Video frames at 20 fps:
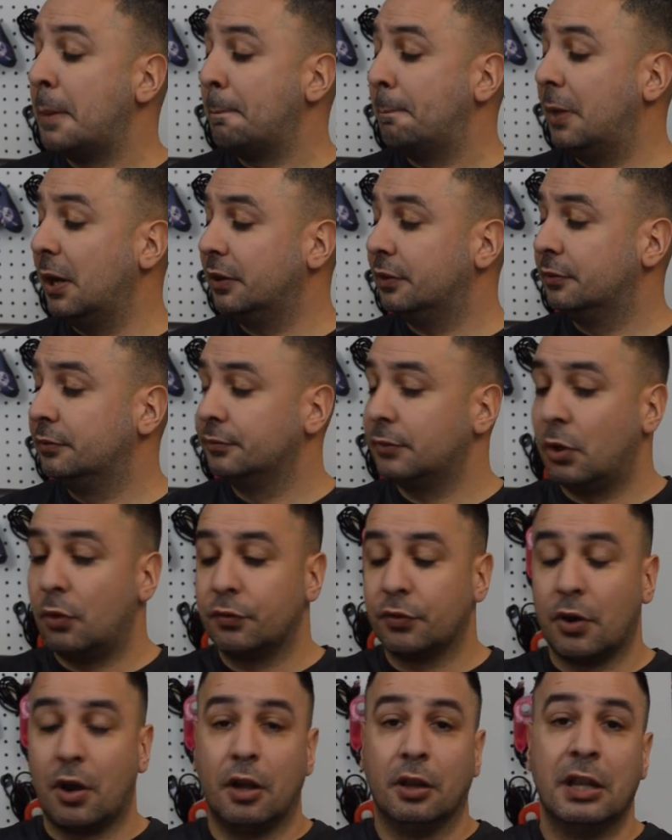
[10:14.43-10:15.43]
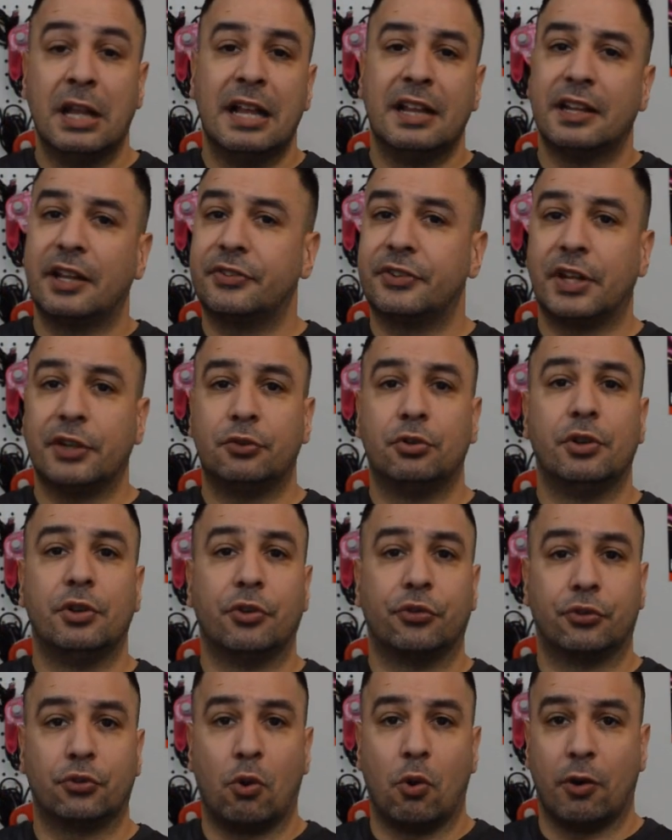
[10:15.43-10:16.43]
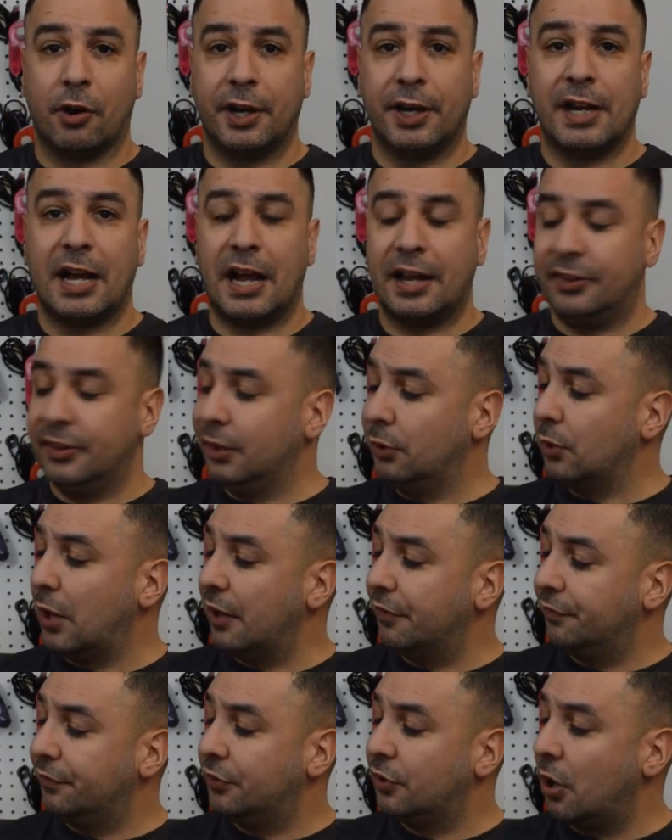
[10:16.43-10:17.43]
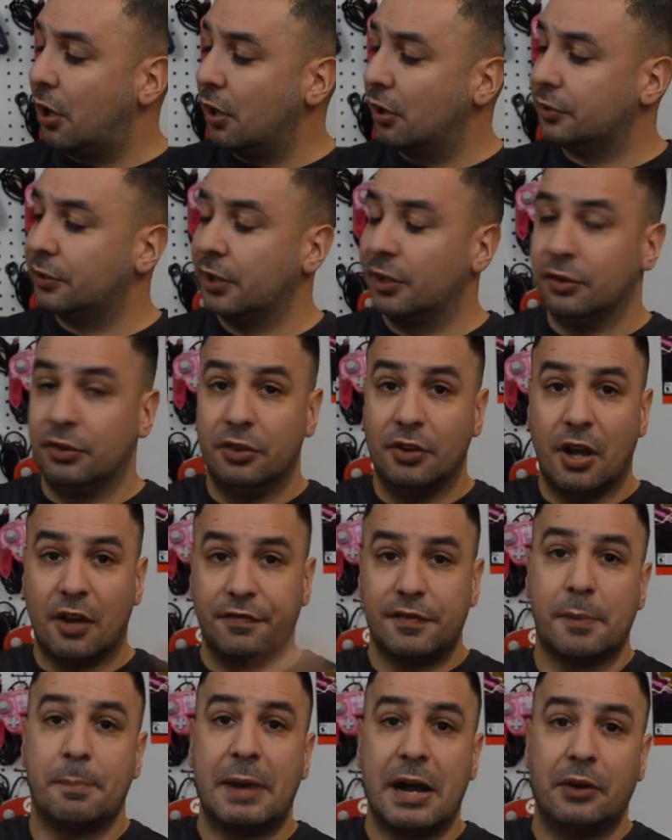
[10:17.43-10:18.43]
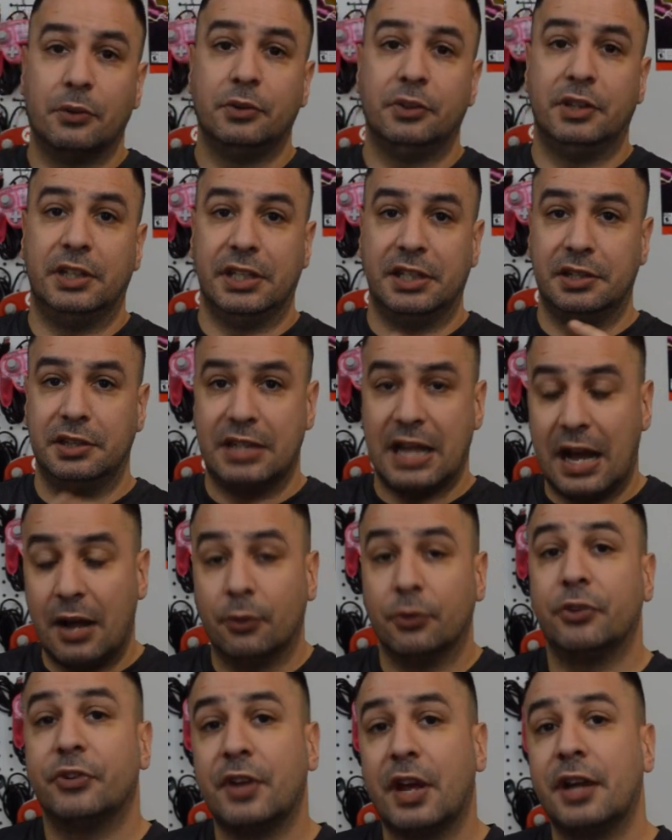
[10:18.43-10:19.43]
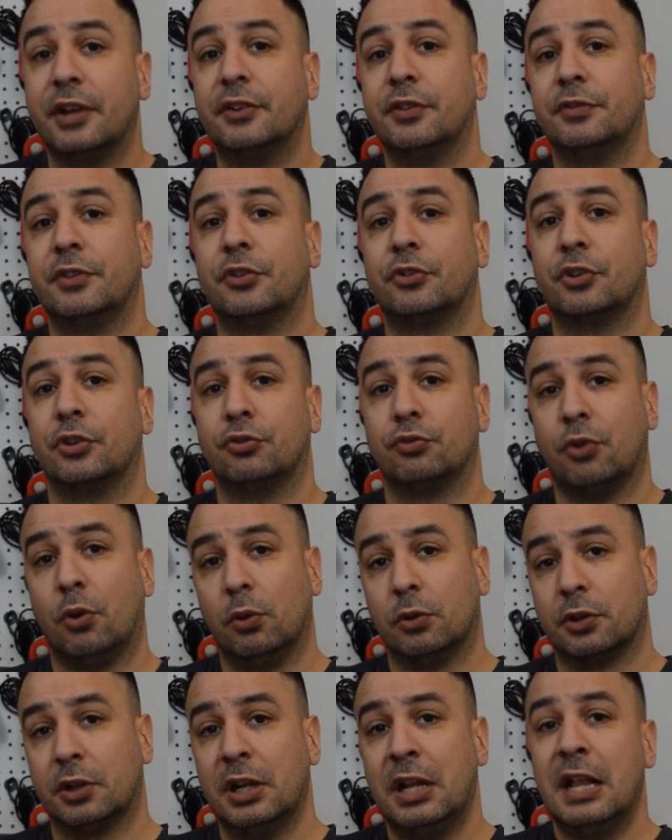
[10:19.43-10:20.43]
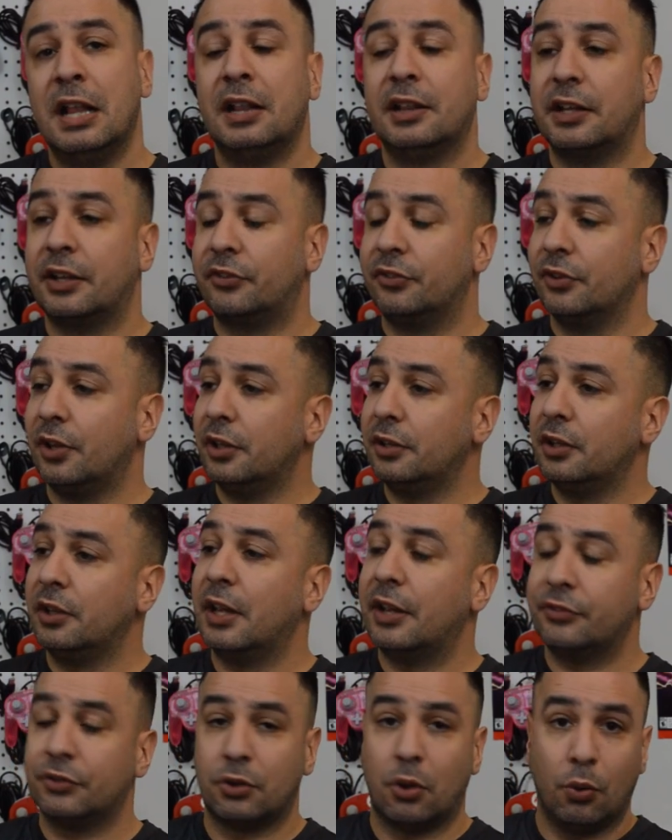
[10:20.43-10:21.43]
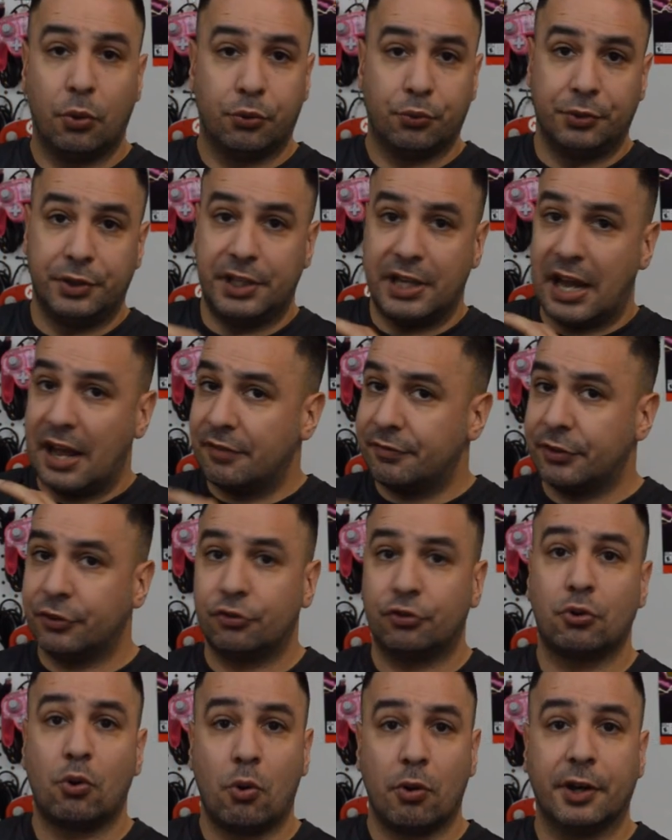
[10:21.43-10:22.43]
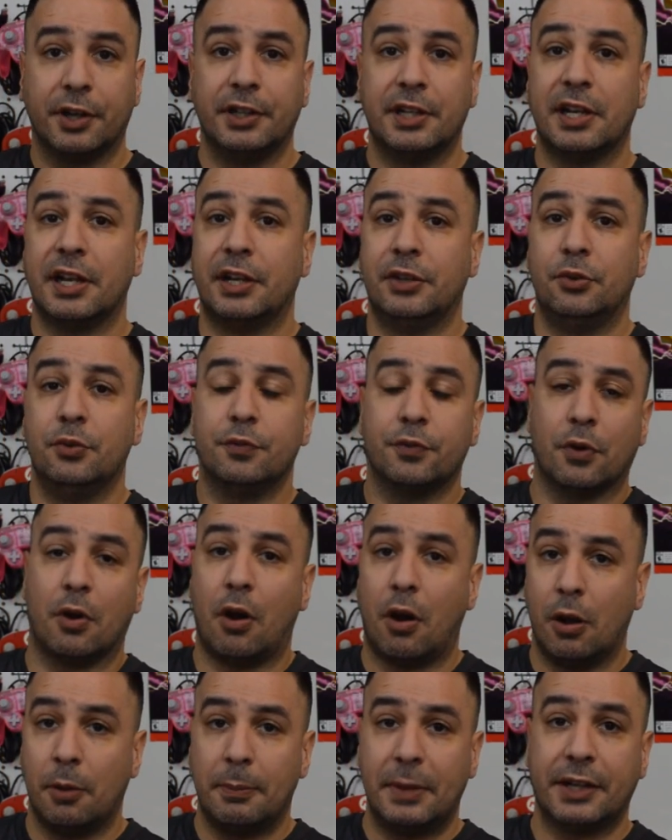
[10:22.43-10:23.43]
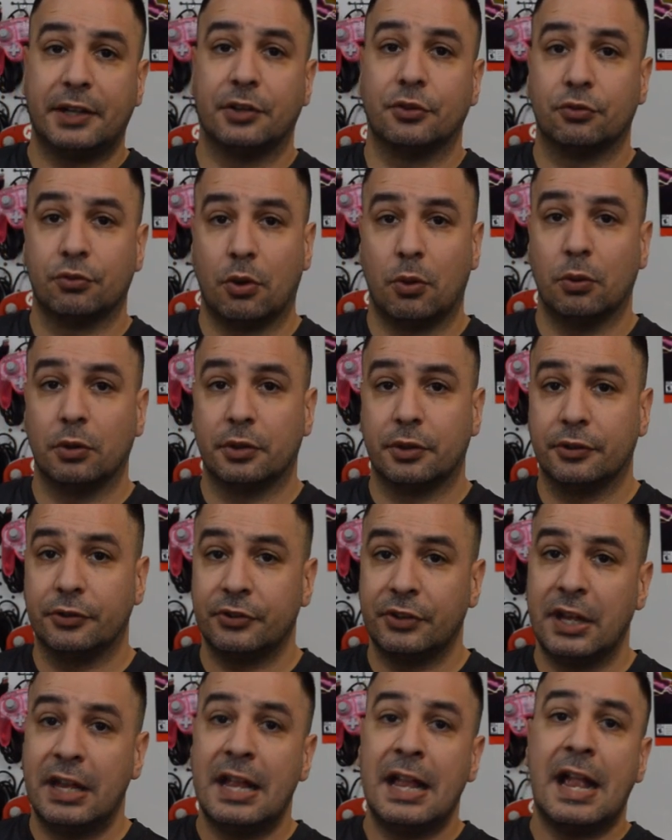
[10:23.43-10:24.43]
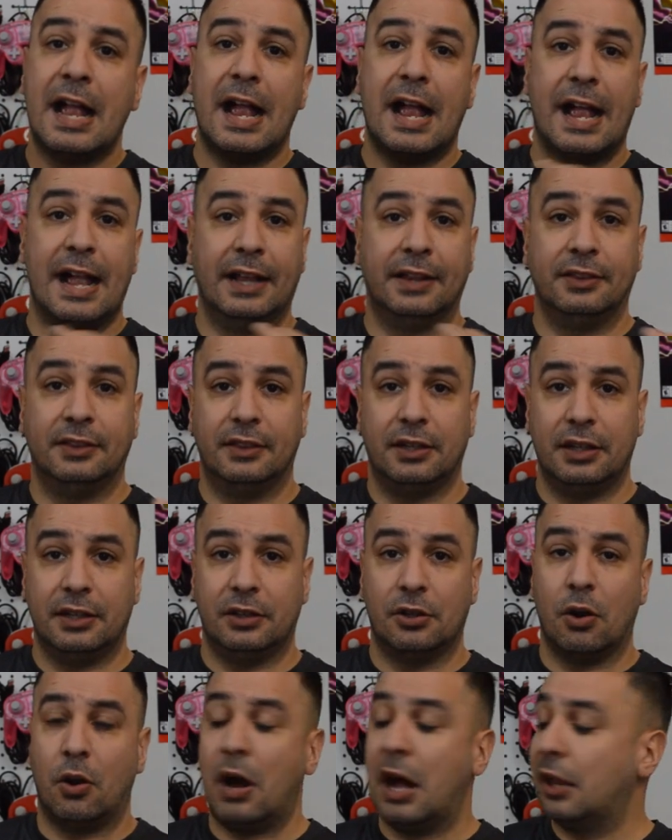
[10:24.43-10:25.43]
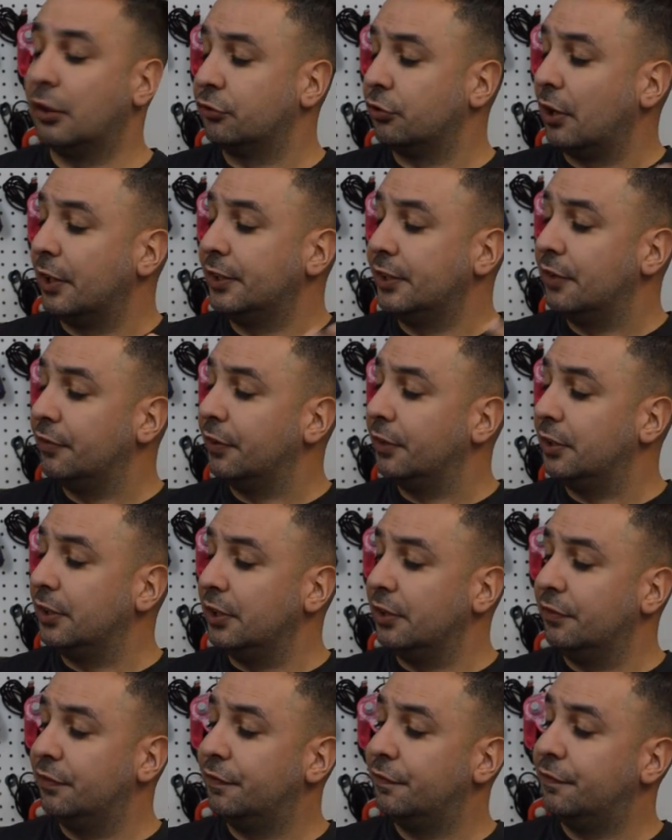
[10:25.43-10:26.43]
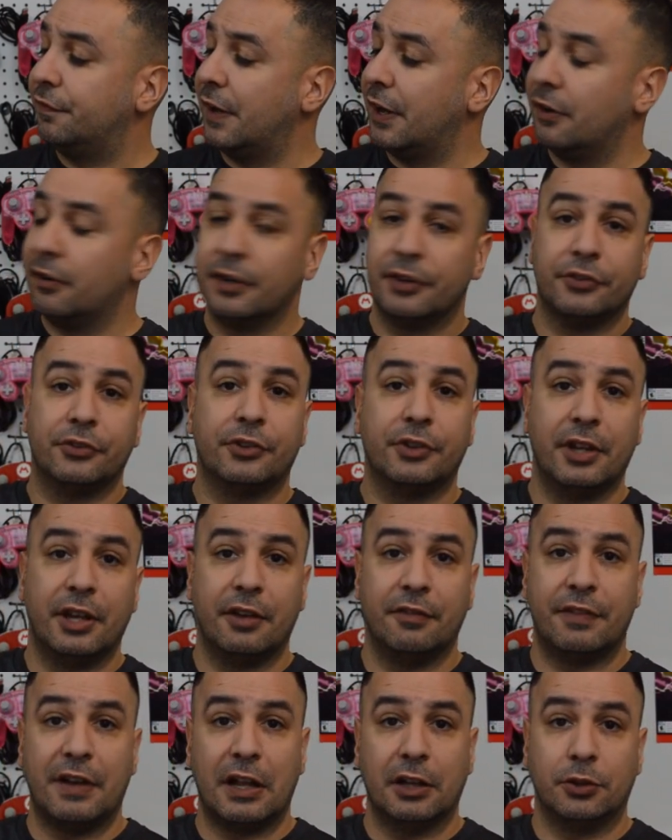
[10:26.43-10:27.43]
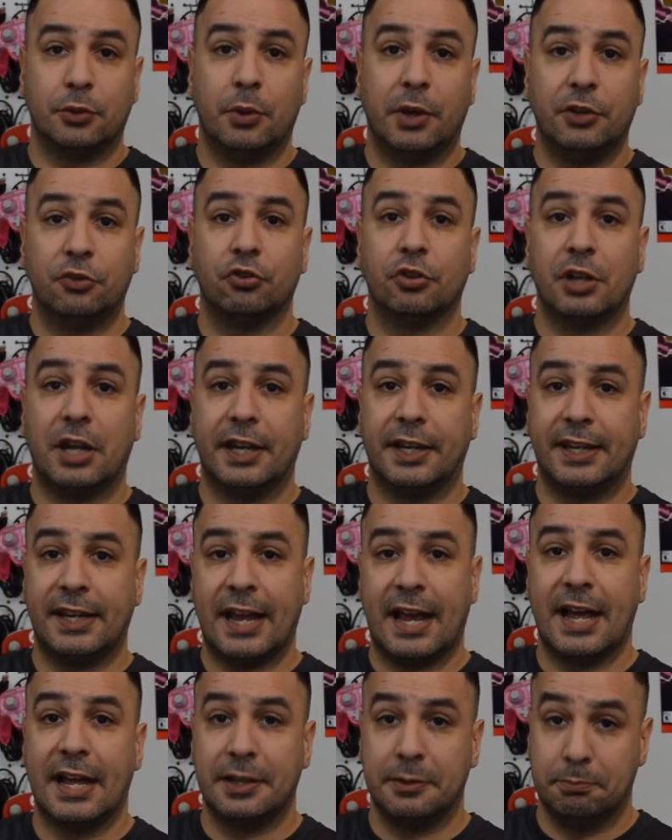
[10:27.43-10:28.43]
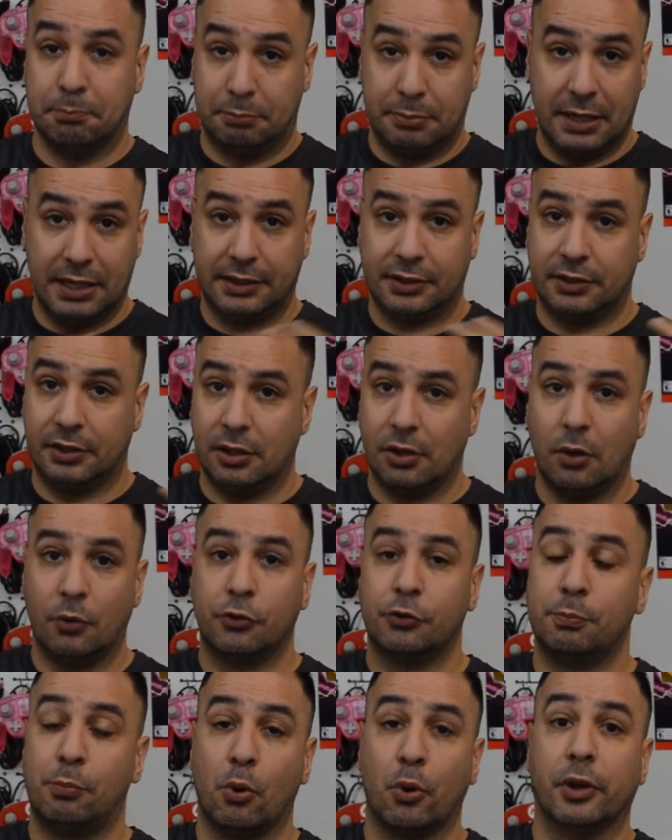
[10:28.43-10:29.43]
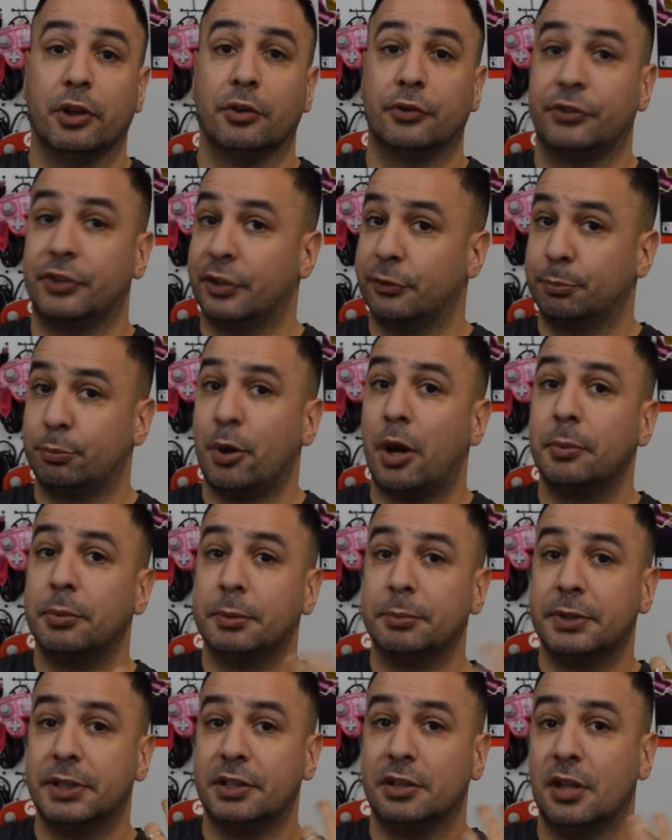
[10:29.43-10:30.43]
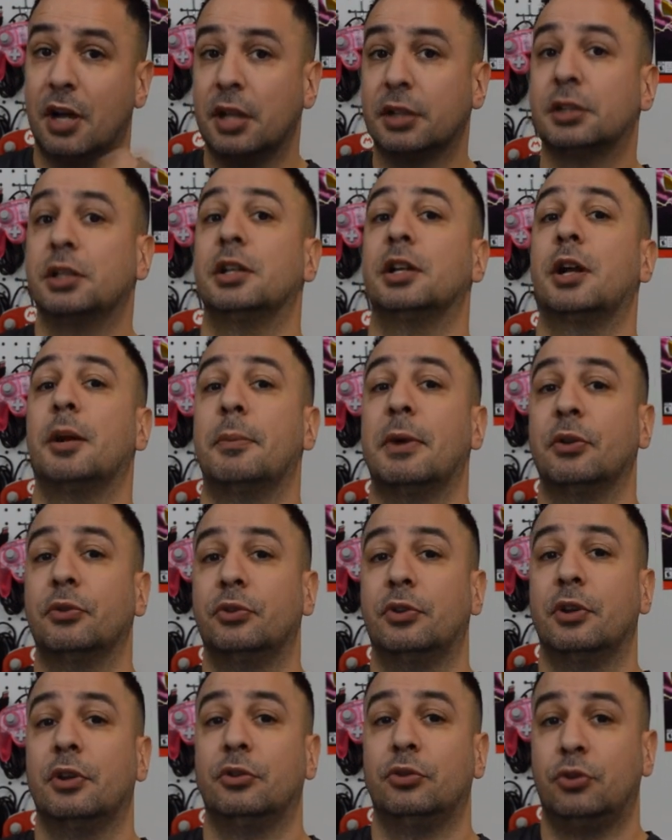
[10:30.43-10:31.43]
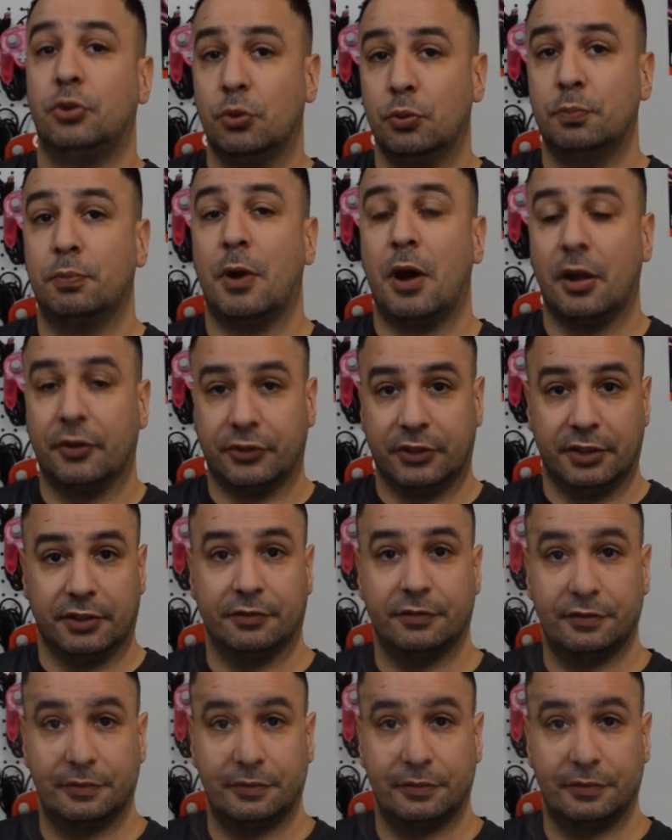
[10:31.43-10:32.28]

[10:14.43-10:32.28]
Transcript: But overall, let's get to the scoring. I think I've talked enough about the downsides of this controller. Let's nonetheless go through the average scoring that I do for all my controllers. And, you know, I'll try and give it the fairest evaluation I can, but, you know, spoilers, it's probably not going to come out too positive.